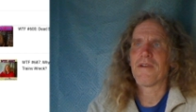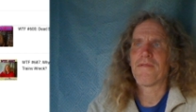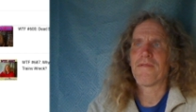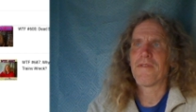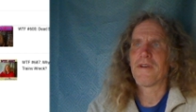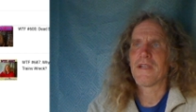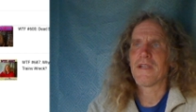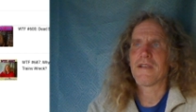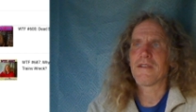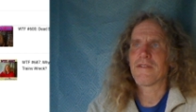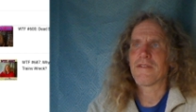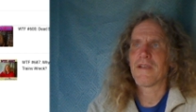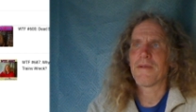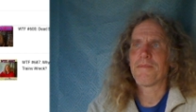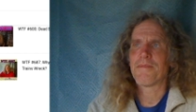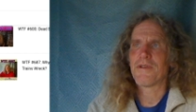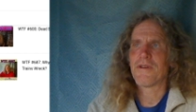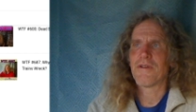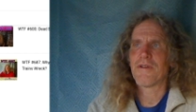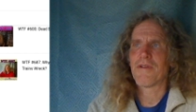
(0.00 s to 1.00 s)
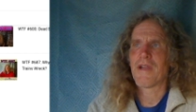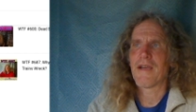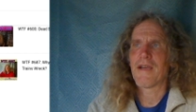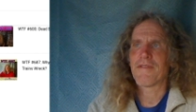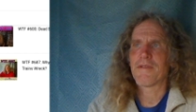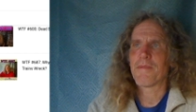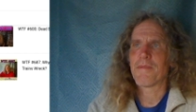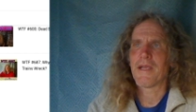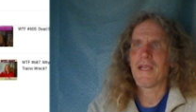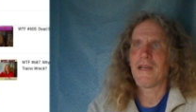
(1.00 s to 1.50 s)
is suffering, except you don't
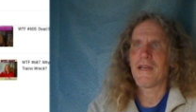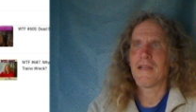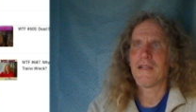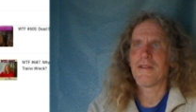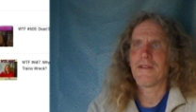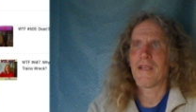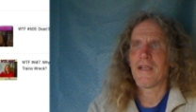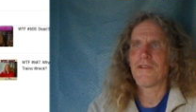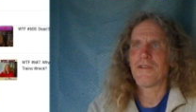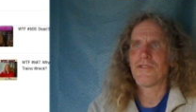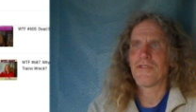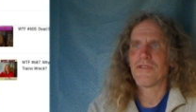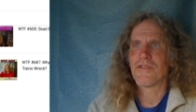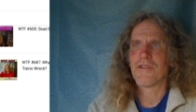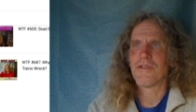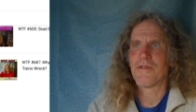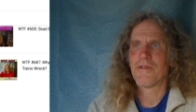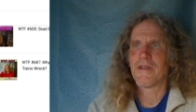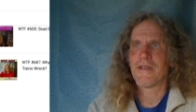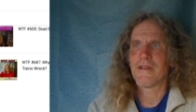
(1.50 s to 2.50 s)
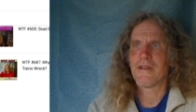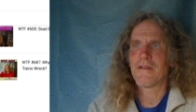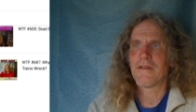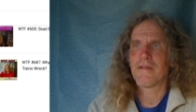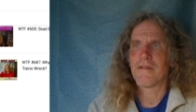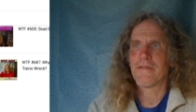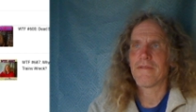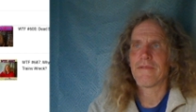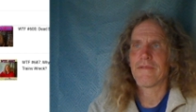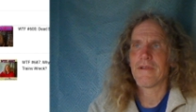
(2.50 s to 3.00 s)
have to pay any attention to it
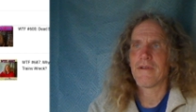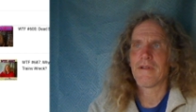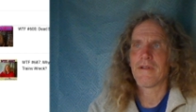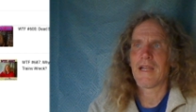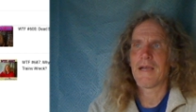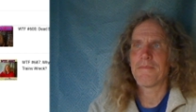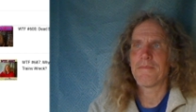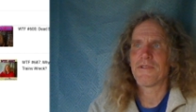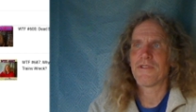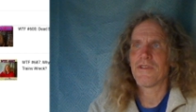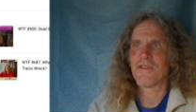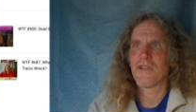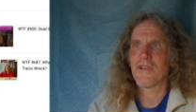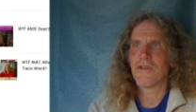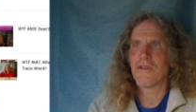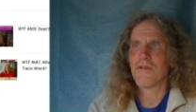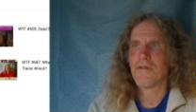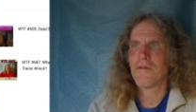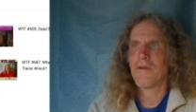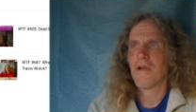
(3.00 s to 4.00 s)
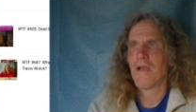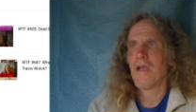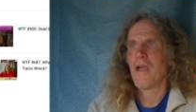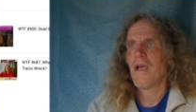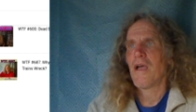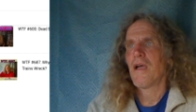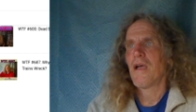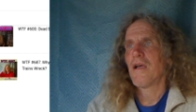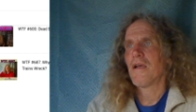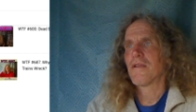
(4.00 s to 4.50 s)
until it happens to you.
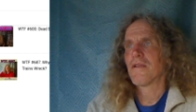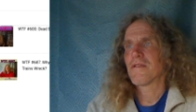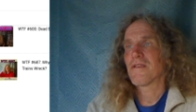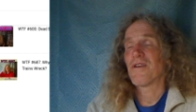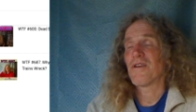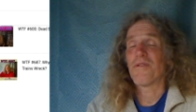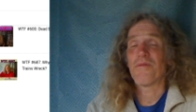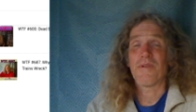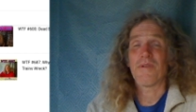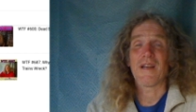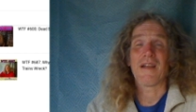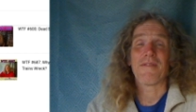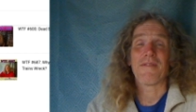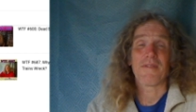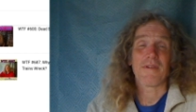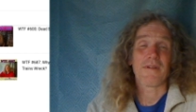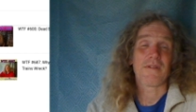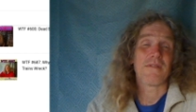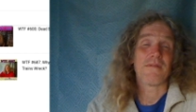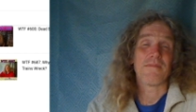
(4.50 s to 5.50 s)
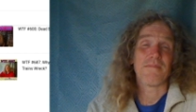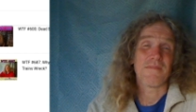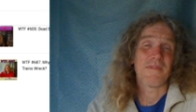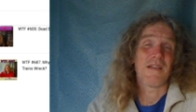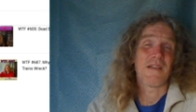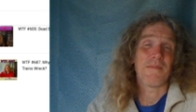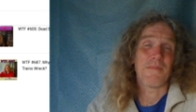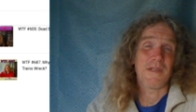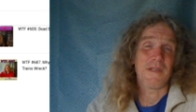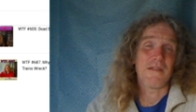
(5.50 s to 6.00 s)
So, whatever.
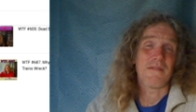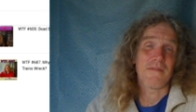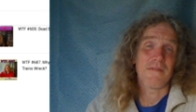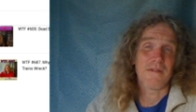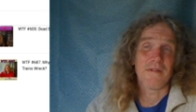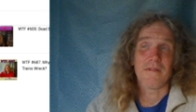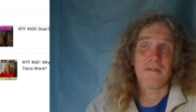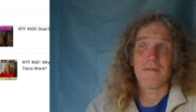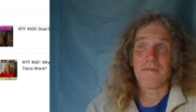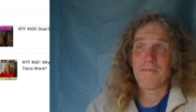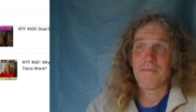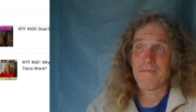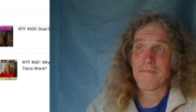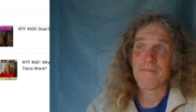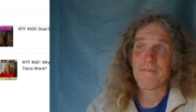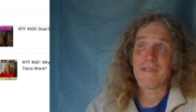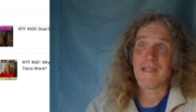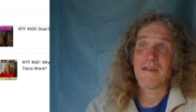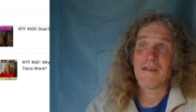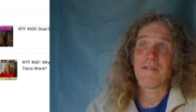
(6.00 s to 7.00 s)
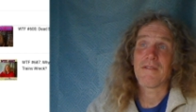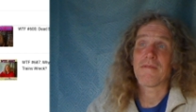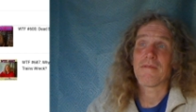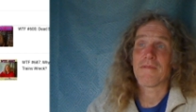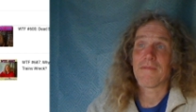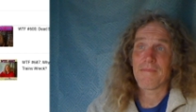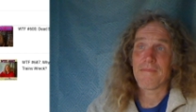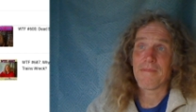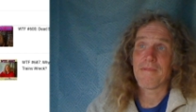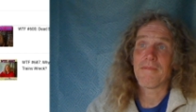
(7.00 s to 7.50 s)
I mean, you know, let
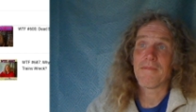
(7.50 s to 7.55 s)
her.